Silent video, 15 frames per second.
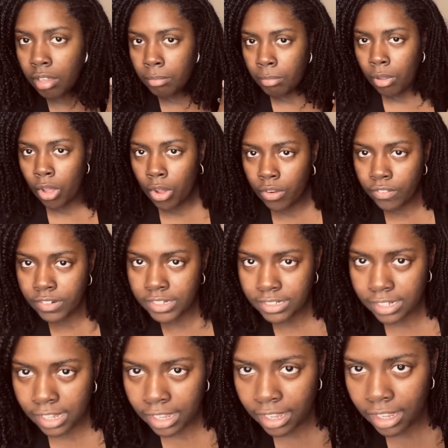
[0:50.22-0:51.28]
over
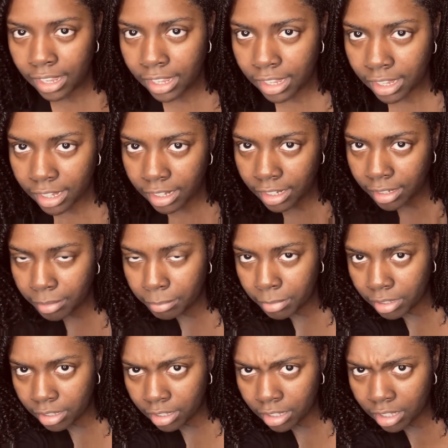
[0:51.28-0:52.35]
time
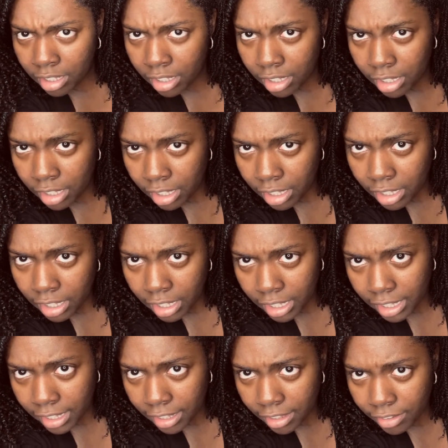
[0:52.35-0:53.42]

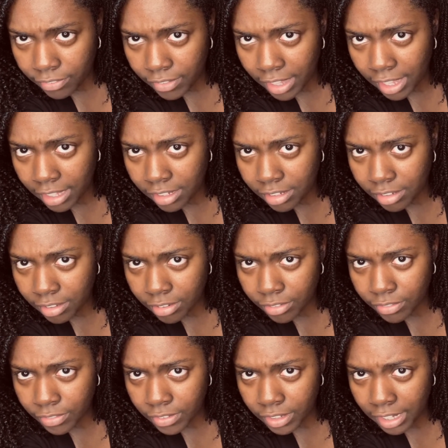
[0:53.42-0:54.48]
have kind
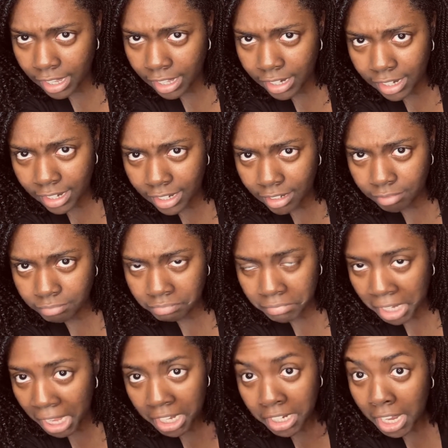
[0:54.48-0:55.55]
of
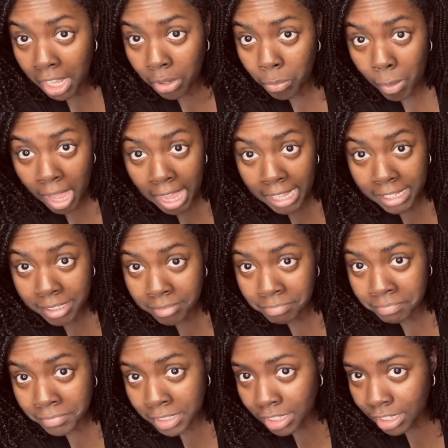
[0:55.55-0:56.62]
gotten out of whack.
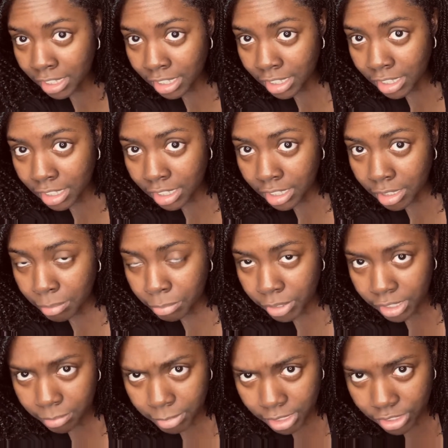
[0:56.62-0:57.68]
Pretty
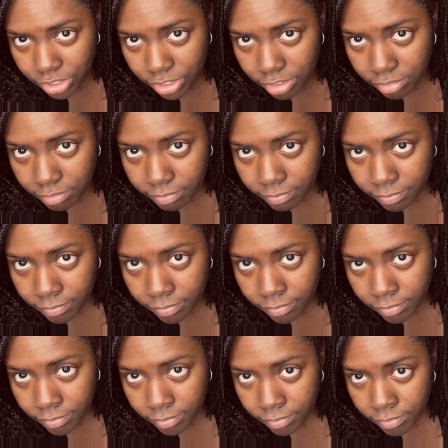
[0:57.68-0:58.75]
much
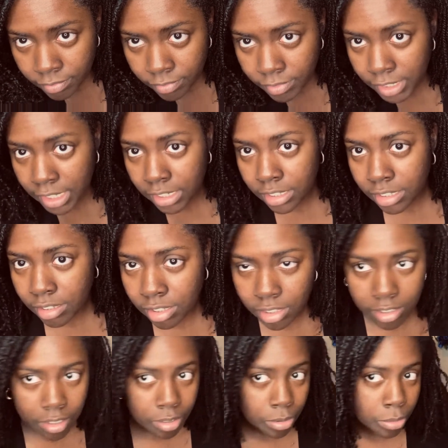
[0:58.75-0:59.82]
that's
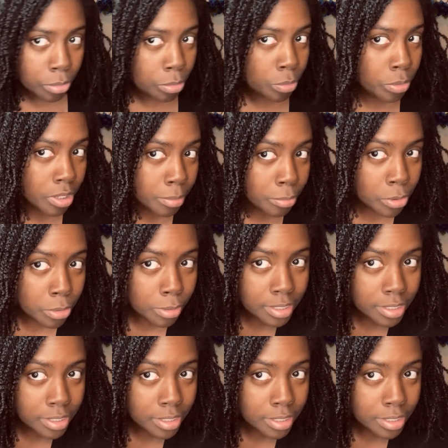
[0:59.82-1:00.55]
what I'm going to